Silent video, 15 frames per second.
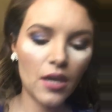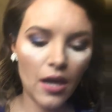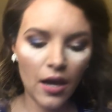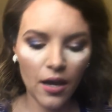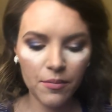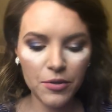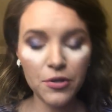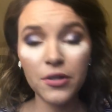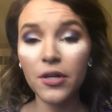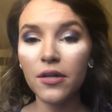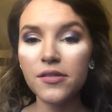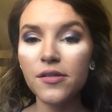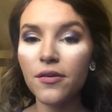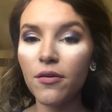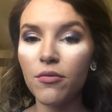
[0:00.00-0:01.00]
You could
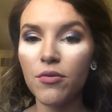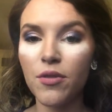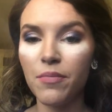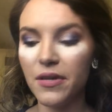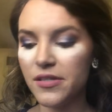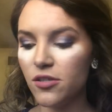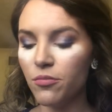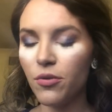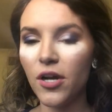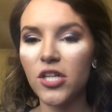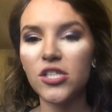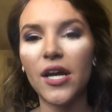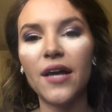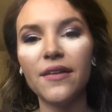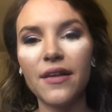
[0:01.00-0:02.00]
also go in with a pencil
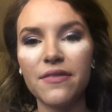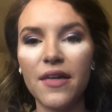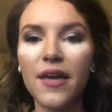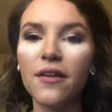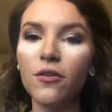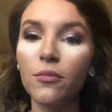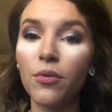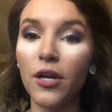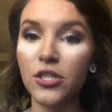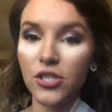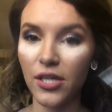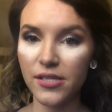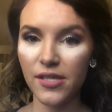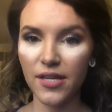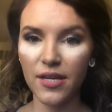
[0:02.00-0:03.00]
brush. I like the angled brush
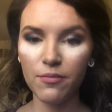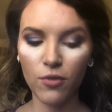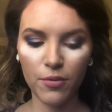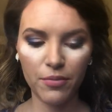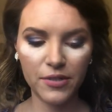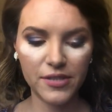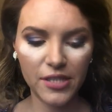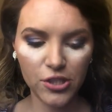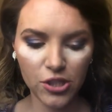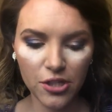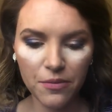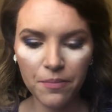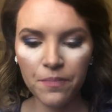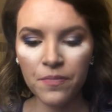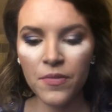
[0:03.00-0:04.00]
because I get more
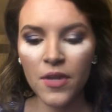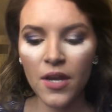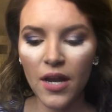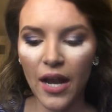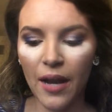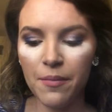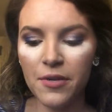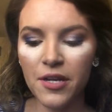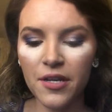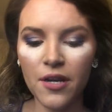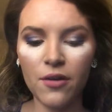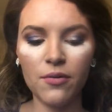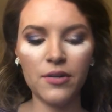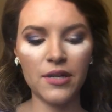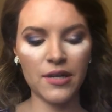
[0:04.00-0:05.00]
precision. I'm gonna
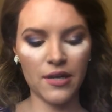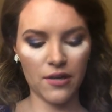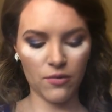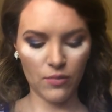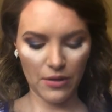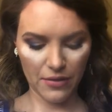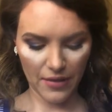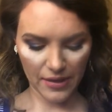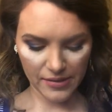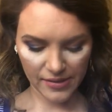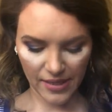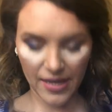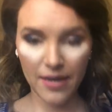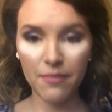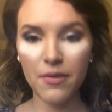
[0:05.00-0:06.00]
go in again with that
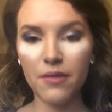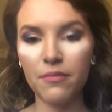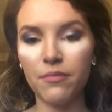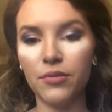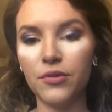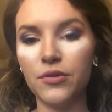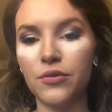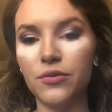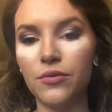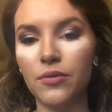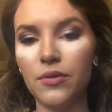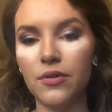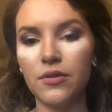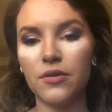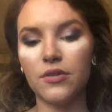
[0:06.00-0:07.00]
same
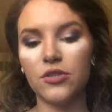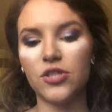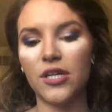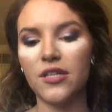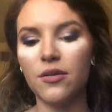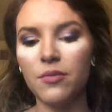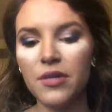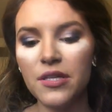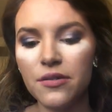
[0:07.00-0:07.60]
blue shade that we